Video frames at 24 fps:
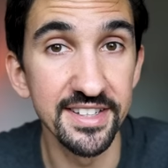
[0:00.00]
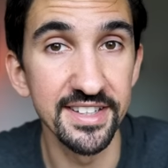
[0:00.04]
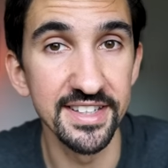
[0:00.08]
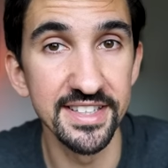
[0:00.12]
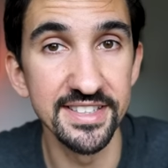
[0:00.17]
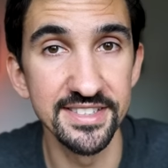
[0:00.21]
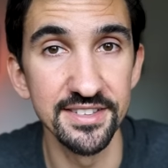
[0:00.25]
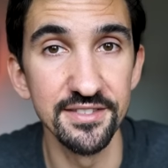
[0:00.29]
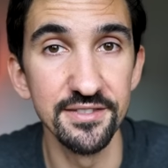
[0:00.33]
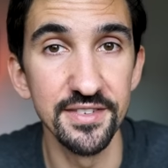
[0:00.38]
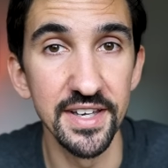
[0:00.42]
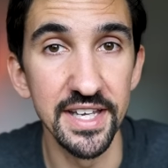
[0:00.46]
to
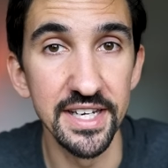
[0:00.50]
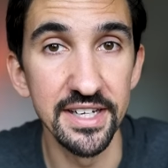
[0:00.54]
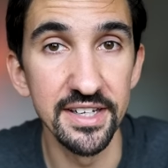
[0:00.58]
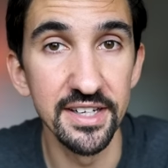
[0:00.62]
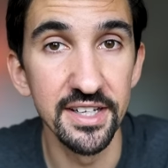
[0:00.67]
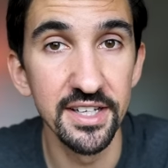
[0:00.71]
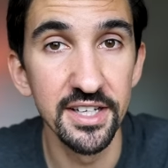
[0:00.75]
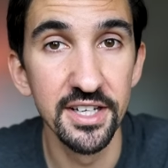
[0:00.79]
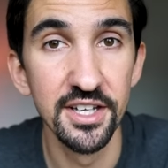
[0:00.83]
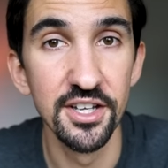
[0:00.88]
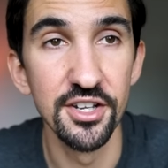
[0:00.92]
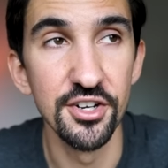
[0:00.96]
this event.
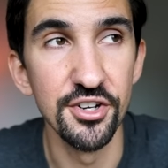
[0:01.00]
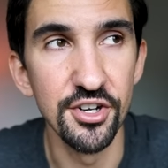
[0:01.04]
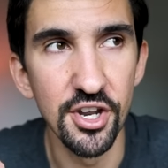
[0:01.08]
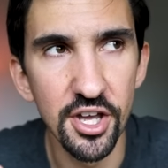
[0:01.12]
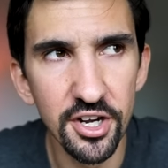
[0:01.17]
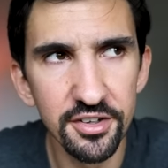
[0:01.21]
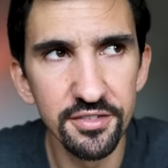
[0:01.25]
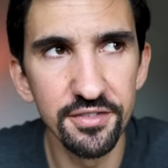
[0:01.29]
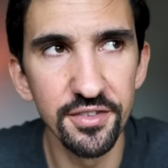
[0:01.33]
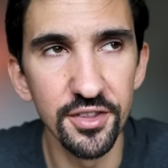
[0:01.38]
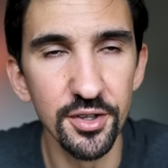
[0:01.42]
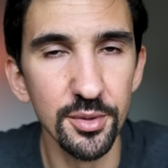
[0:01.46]

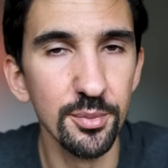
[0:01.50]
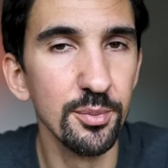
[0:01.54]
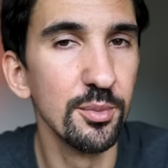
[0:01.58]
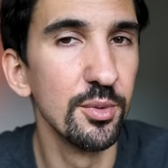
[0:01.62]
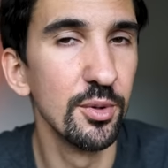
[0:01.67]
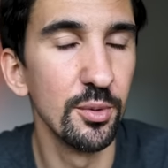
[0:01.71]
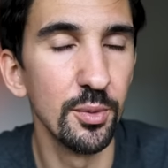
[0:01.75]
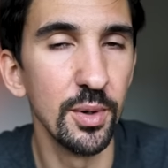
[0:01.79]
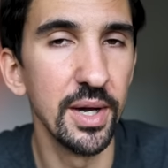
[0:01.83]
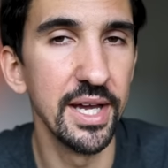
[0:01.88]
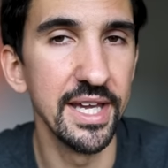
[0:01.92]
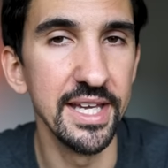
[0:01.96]
None of them
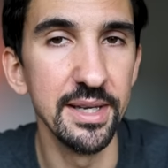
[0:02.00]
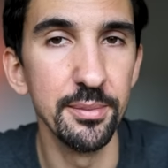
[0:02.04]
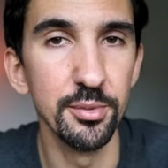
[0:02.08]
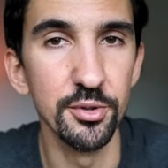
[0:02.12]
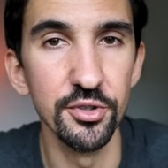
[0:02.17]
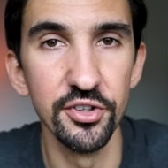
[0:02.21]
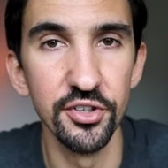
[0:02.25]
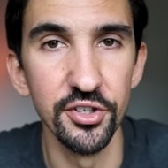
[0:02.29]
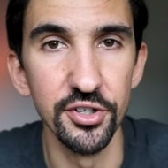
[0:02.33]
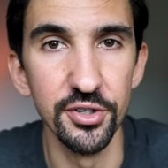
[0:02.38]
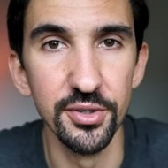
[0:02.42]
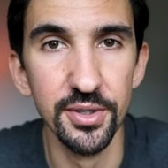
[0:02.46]
were able
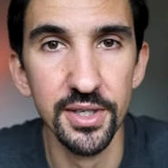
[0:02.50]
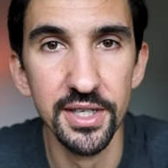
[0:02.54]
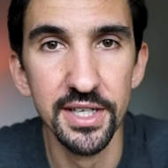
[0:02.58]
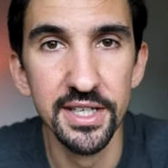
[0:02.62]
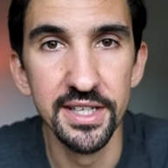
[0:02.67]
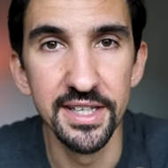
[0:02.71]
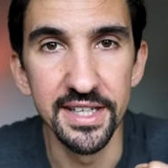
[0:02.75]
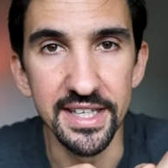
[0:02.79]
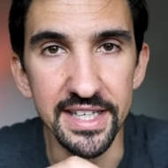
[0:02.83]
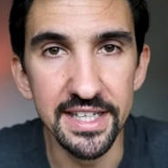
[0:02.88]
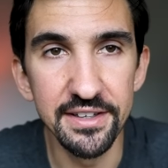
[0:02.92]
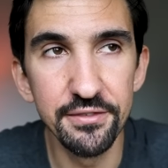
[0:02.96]
to.
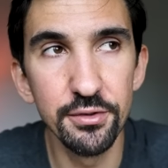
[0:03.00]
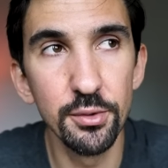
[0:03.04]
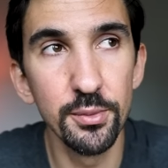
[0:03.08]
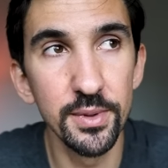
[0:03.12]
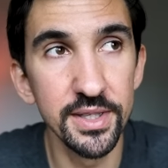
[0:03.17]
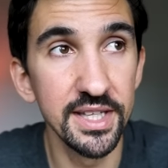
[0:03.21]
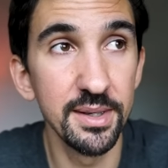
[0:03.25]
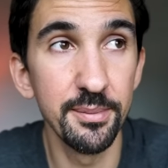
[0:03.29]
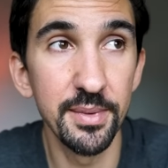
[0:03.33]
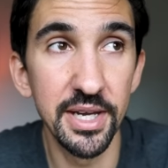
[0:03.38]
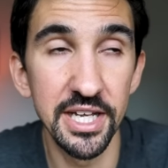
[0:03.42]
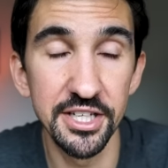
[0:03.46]
Even
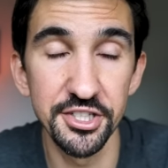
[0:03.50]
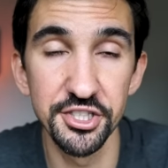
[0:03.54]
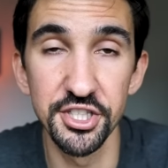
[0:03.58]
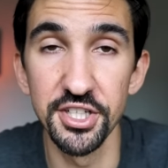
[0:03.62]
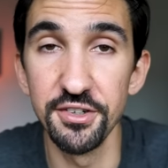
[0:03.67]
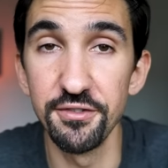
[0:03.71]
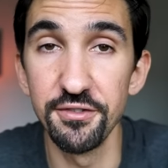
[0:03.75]
when they matched